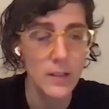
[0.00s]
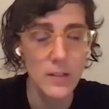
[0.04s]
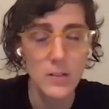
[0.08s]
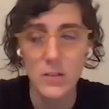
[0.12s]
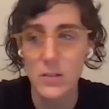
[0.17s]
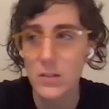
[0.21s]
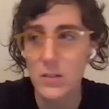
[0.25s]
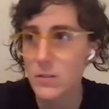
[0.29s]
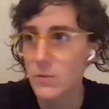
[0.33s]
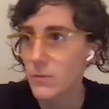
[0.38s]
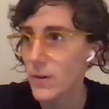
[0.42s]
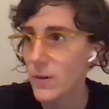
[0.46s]
they
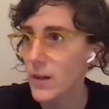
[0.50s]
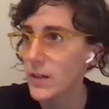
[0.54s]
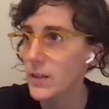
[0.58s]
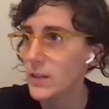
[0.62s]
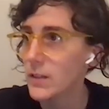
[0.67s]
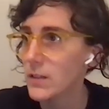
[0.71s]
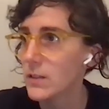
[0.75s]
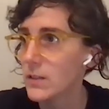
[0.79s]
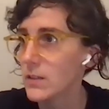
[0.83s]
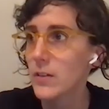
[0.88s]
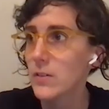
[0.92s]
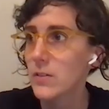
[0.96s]
just
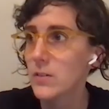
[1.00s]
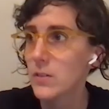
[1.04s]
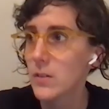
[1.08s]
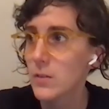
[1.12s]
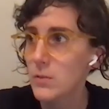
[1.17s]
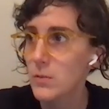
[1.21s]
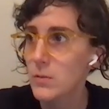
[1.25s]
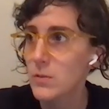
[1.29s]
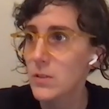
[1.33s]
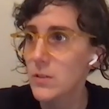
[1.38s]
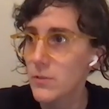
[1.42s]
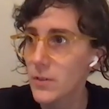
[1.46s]
find it
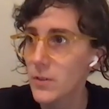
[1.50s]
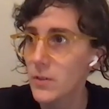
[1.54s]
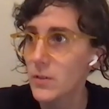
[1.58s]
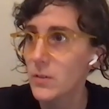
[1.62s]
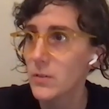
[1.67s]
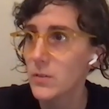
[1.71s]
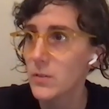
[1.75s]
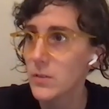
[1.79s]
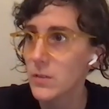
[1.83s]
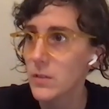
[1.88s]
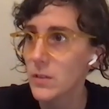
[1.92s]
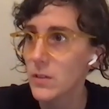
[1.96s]
so
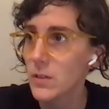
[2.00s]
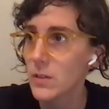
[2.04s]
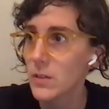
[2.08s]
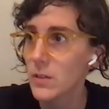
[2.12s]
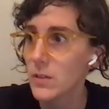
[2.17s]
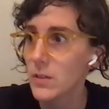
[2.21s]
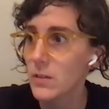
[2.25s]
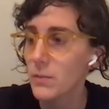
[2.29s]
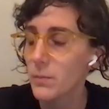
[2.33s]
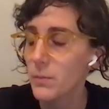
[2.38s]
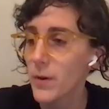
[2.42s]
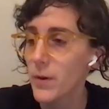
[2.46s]
difficult
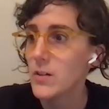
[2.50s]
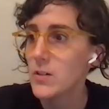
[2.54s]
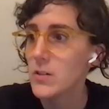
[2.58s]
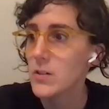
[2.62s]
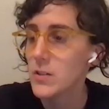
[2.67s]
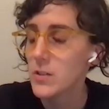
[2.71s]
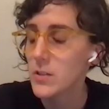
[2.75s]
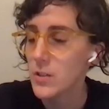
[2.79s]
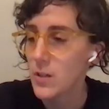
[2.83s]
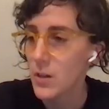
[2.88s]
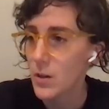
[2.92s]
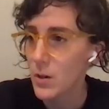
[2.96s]
to
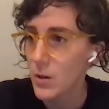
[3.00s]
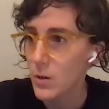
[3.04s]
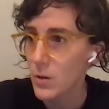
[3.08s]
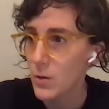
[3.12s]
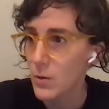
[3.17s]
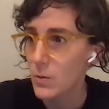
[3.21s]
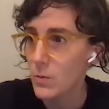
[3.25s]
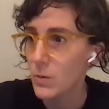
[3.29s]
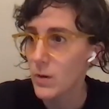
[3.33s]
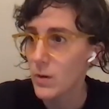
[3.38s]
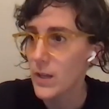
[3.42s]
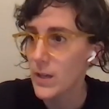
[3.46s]

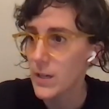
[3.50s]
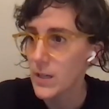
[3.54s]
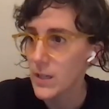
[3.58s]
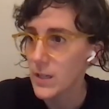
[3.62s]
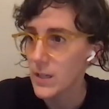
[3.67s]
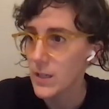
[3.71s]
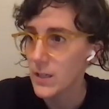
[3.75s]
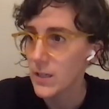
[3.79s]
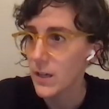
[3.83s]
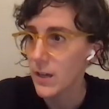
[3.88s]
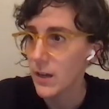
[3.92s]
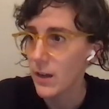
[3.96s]
show
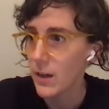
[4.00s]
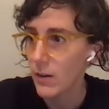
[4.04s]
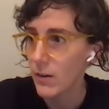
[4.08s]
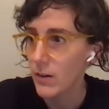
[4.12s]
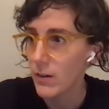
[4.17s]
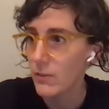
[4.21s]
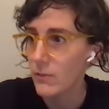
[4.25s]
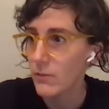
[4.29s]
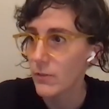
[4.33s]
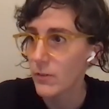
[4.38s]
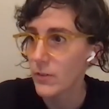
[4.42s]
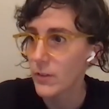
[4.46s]
any
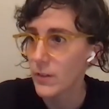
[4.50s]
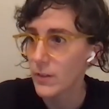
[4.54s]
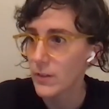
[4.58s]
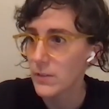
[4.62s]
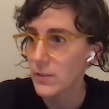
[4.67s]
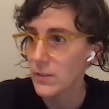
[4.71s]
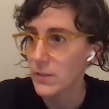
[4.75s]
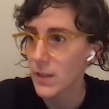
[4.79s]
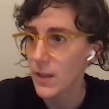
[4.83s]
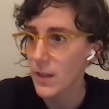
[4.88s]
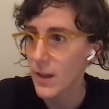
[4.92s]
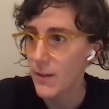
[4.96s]
caring for things
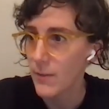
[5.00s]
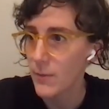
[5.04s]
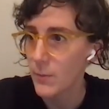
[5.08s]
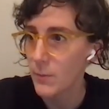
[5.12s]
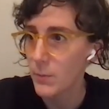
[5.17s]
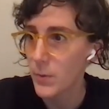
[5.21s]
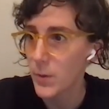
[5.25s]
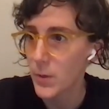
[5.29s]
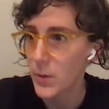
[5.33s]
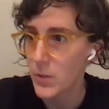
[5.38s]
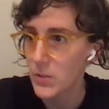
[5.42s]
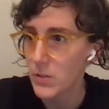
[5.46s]
that they haven't
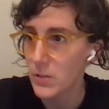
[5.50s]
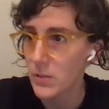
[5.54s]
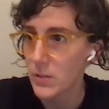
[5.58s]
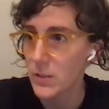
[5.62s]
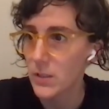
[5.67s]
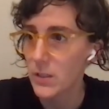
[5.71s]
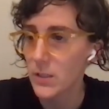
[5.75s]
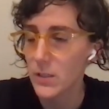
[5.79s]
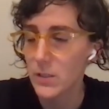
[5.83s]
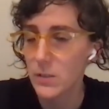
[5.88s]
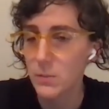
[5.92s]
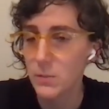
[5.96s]

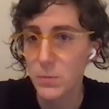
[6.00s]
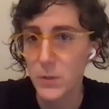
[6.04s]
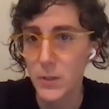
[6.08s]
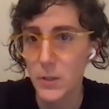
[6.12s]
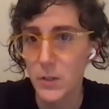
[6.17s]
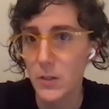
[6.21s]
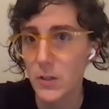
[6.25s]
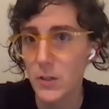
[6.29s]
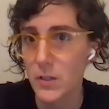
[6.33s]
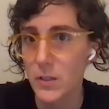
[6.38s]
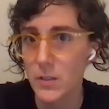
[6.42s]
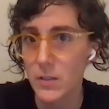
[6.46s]
personally
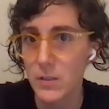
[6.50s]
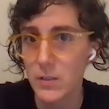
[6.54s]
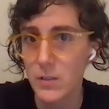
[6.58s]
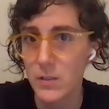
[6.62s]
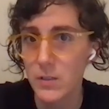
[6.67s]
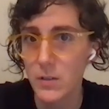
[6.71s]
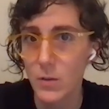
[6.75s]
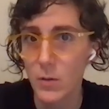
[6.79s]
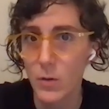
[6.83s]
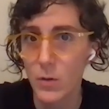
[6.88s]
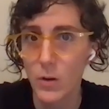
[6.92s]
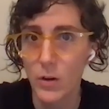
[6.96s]

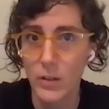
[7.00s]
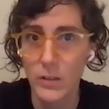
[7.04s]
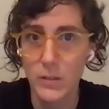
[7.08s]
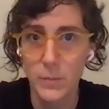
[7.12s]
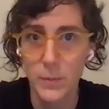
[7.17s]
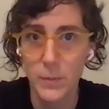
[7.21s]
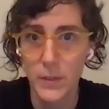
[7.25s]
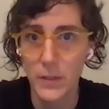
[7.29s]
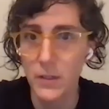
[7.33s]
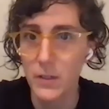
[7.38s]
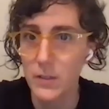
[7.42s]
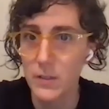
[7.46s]
experienced or
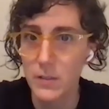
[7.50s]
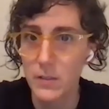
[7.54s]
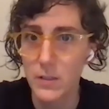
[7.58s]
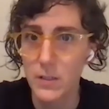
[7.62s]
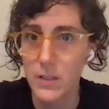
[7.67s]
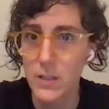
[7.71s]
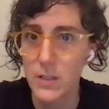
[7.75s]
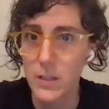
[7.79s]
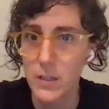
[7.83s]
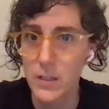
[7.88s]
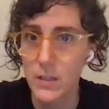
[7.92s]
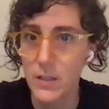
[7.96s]
experienced
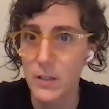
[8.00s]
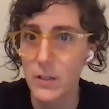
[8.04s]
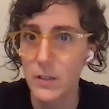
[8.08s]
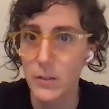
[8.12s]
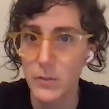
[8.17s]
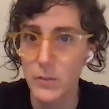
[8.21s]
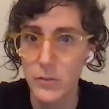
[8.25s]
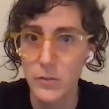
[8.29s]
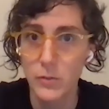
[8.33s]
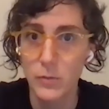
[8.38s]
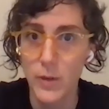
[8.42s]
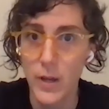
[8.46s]
in
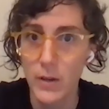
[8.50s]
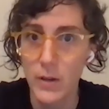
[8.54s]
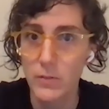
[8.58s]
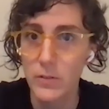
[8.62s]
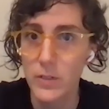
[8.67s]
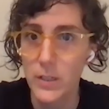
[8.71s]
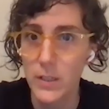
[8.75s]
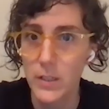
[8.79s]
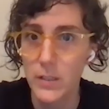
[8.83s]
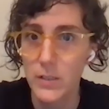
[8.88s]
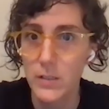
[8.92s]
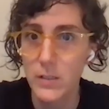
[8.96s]
their
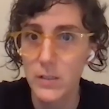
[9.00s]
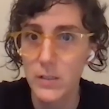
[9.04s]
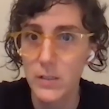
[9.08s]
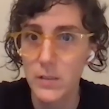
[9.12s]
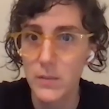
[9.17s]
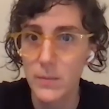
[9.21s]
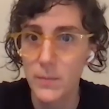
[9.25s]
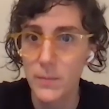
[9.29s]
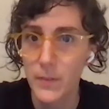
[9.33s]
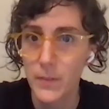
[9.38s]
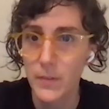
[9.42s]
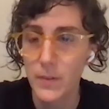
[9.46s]
surroundings.
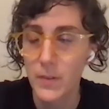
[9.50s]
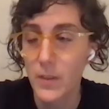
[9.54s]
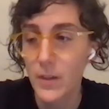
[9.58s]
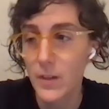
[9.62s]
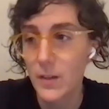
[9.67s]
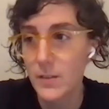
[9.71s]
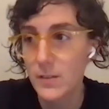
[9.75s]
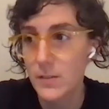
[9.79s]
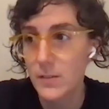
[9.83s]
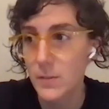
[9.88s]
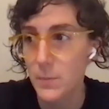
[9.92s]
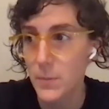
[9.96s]
So they
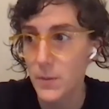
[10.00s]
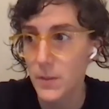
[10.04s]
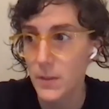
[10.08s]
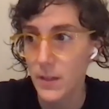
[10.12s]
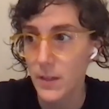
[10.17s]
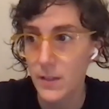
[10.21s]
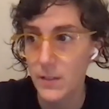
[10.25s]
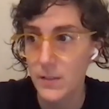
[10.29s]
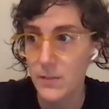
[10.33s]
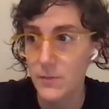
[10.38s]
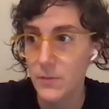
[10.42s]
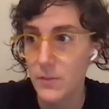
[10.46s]
can
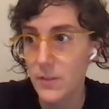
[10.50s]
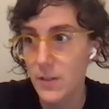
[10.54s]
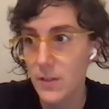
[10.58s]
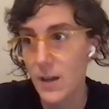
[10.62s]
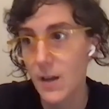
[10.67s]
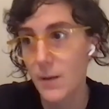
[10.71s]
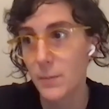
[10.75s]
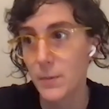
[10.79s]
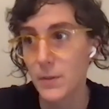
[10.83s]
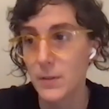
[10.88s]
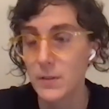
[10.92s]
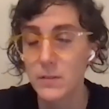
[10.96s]
sympathize if it's
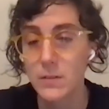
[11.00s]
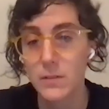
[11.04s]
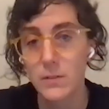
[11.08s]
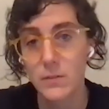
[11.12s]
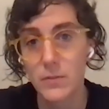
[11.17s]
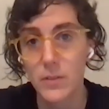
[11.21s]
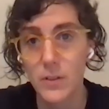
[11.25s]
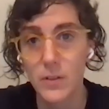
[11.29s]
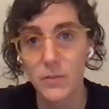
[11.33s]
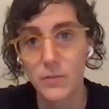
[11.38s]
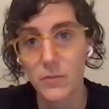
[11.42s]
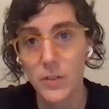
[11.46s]
happened,
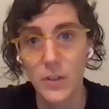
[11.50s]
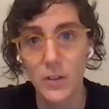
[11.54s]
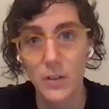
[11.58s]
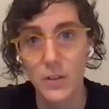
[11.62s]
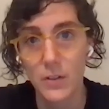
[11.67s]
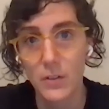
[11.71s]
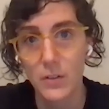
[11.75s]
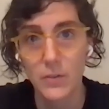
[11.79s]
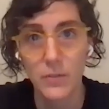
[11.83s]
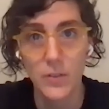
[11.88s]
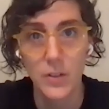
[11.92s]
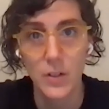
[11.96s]
if they
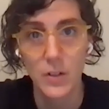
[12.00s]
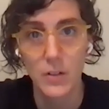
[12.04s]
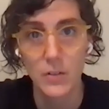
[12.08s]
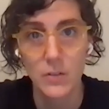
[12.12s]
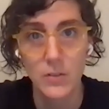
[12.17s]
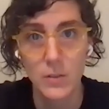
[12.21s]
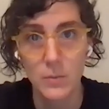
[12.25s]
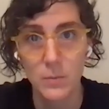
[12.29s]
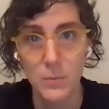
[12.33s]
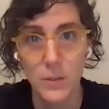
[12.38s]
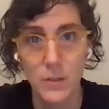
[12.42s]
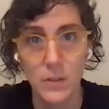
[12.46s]
figured if you know
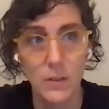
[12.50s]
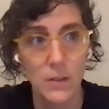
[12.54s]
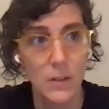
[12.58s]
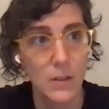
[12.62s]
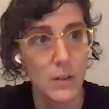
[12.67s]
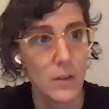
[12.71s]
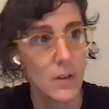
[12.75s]
something.